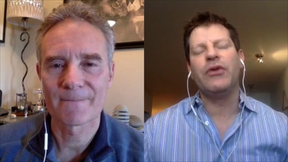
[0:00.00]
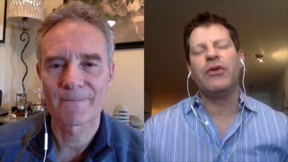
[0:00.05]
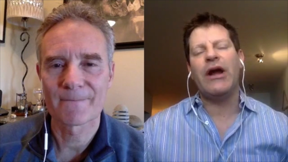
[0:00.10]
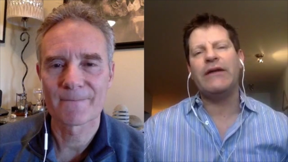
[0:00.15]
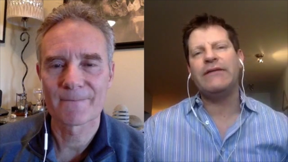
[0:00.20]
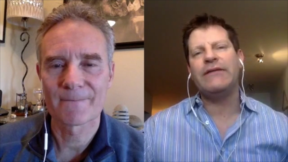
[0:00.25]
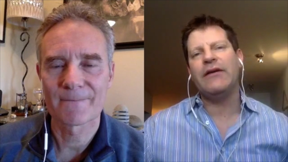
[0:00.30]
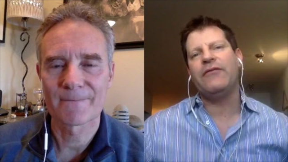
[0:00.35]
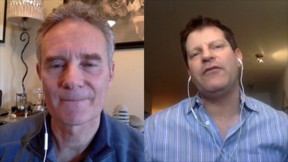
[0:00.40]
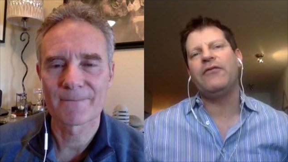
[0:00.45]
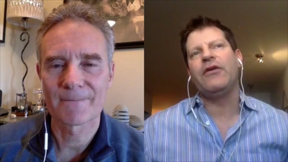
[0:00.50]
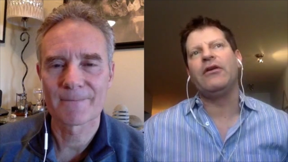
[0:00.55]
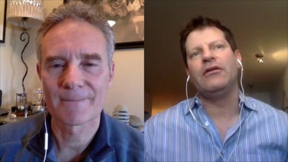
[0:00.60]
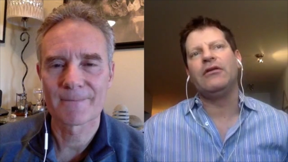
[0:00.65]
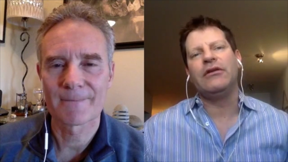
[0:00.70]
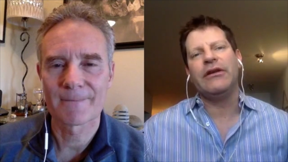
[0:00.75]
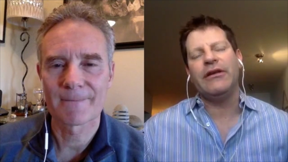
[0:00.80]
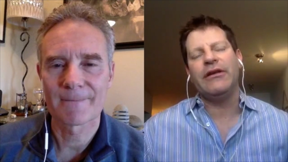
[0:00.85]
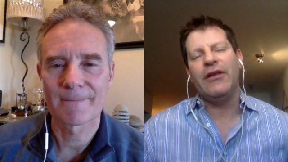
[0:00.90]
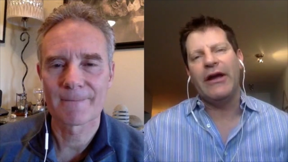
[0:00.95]
Speaker 1: but I
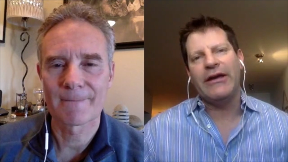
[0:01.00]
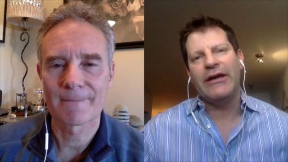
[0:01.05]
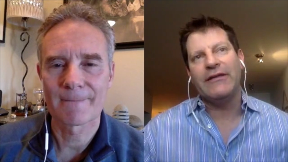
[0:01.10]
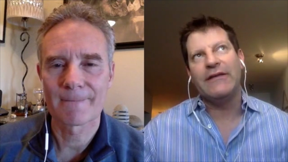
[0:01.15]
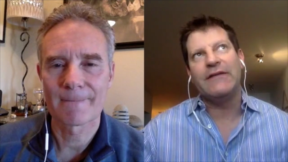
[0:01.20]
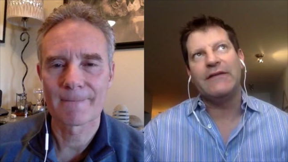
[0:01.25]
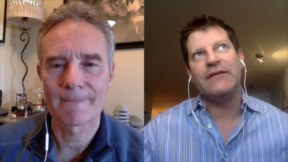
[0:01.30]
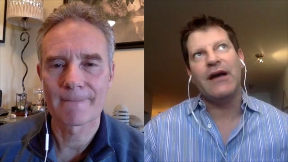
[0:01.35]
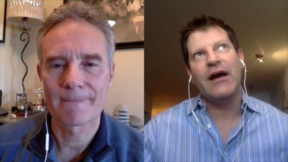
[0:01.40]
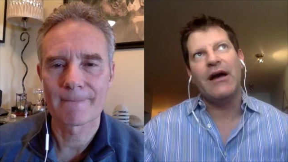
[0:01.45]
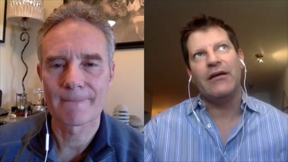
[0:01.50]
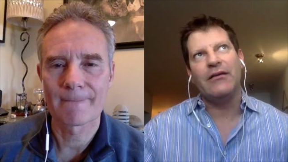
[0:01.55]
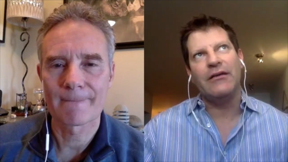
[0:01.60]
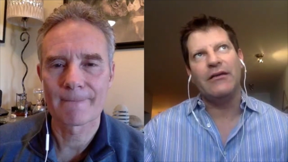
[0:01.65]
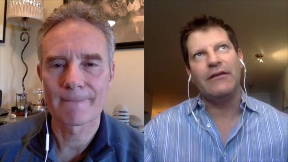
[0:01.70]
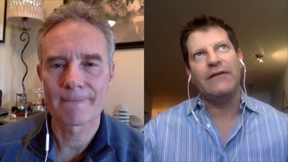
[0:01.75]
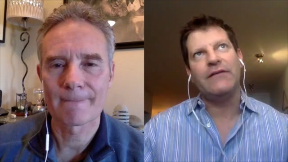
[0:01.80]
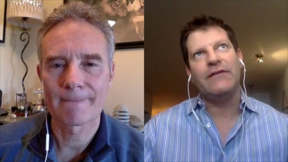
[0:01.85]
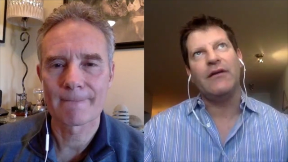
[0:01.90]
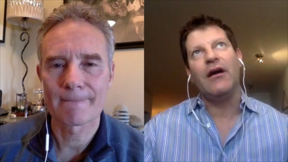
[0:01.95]
definitely like the
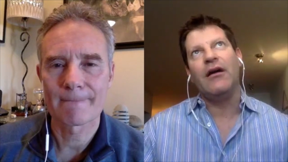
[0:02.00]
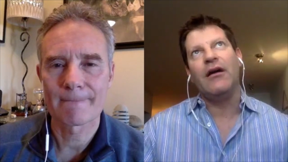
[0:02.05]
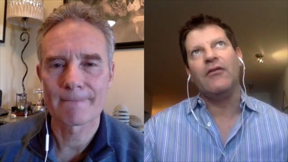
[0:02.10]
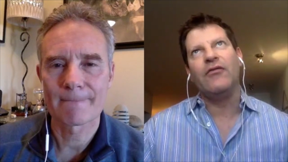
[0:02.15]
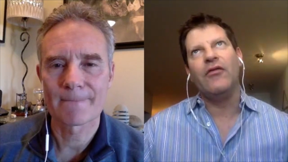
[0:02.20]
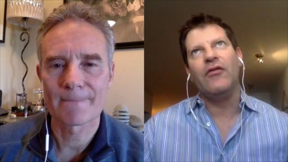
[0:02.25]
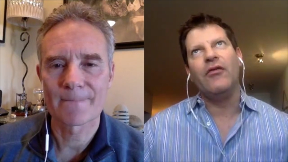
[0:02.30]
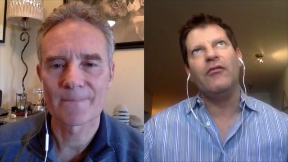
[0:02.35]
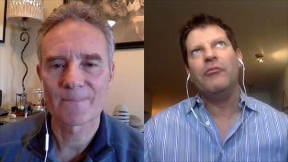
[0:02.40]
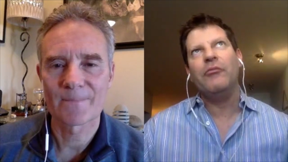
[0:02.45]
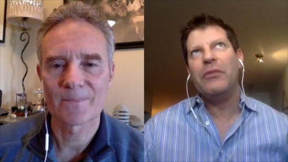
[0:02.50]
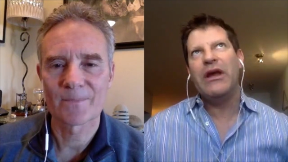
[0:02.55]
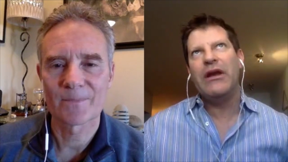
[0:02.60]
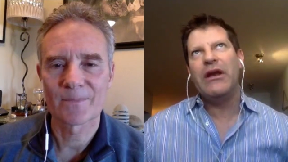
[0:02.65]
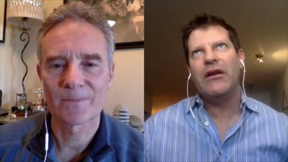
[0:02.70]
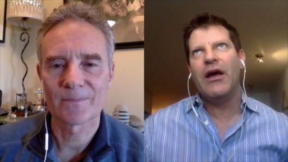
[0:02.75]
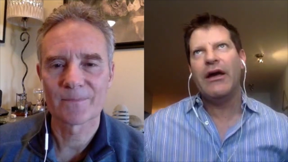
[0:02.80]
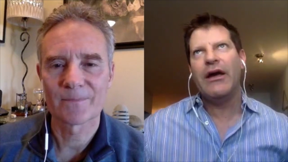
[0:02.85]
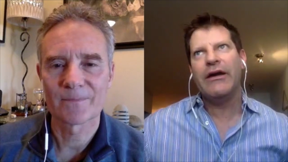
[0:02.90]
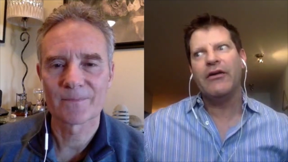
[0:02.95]
silence of
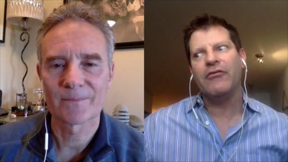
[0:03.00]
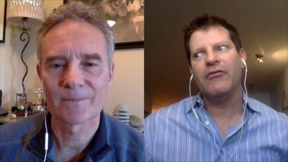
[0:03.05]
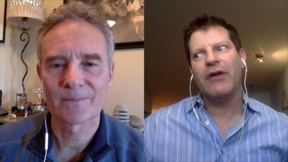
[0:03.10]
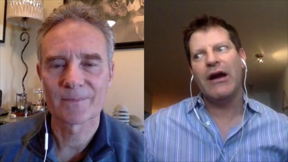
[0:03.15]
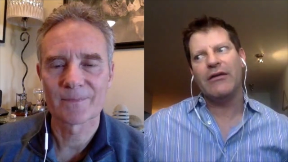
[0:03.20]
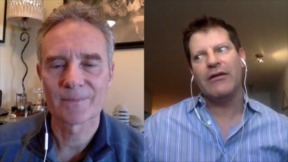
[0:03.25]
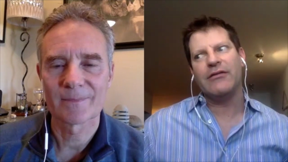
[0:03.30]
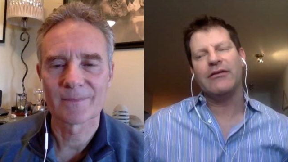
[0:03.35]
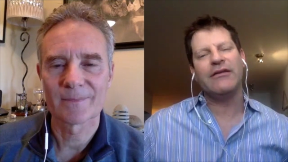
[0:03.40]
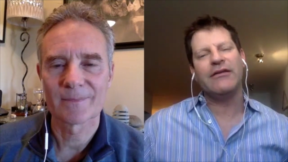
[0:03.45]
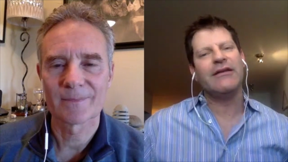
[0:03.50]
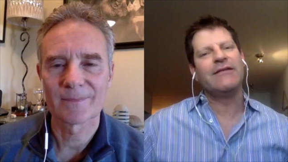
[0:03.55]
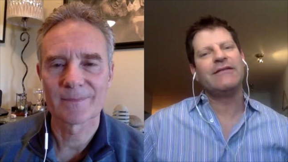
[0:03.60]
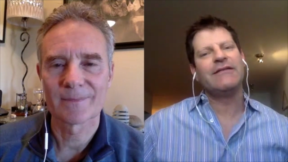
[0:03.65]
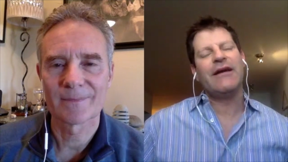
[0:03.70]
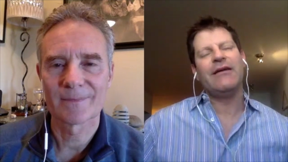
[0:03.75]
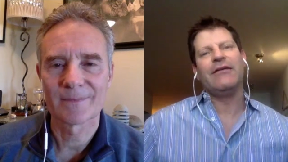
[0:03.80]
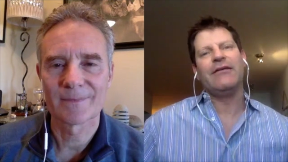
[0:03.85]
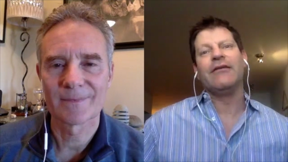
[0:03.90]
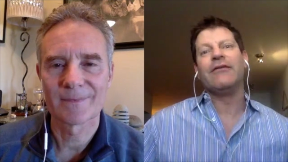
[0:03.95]
midnight rather than the
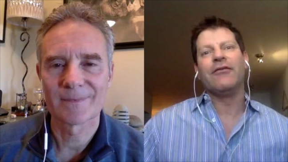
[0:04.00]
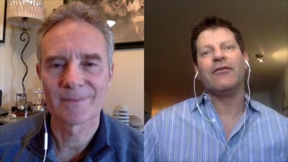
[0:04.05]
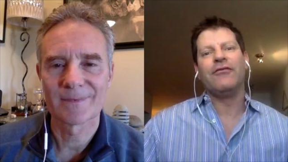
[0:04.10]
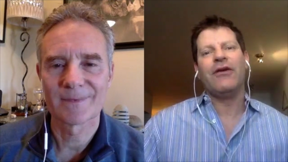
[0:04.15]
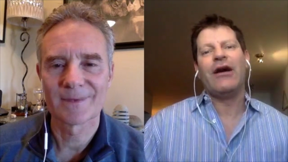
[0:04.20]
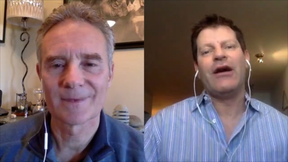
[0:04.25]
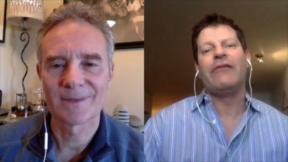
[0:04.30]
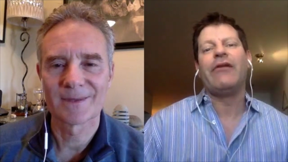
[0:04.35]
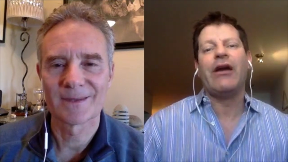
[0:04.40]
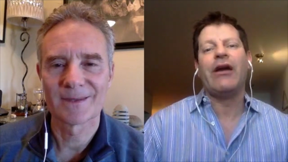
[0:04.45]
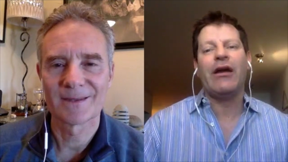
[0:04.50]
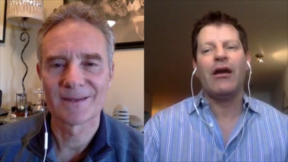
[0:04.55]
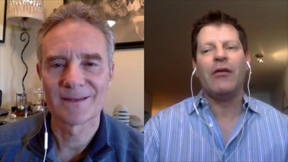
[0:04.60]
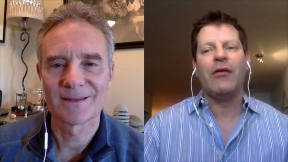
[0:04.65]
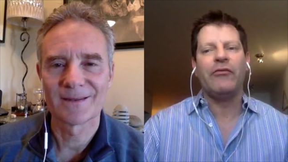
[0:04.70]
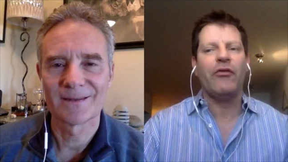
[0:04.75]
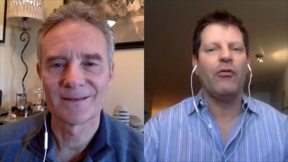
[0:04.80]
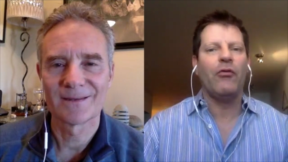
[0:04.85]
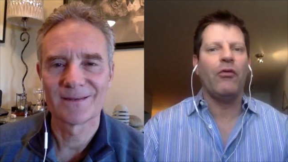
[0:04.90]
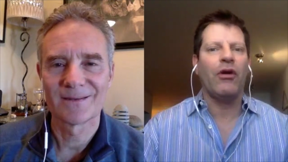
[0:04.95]
silence of 5
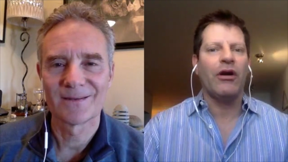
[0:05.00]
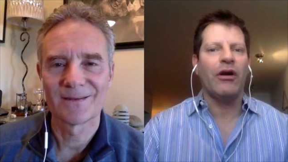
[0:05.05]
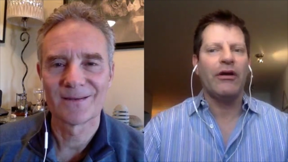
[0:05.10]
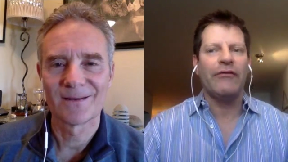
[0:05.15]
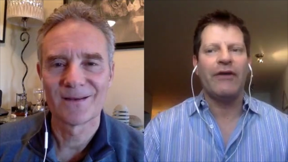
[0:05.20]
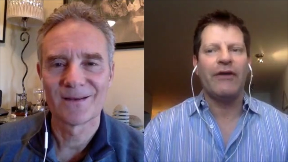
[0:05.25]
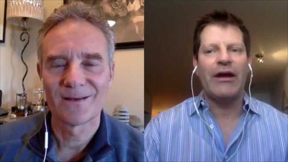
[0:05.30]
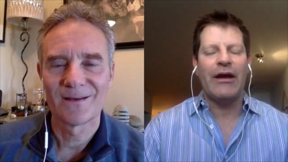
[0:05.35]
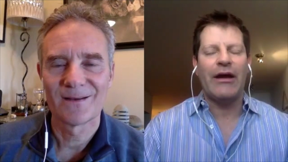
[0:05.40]
a.m. to work if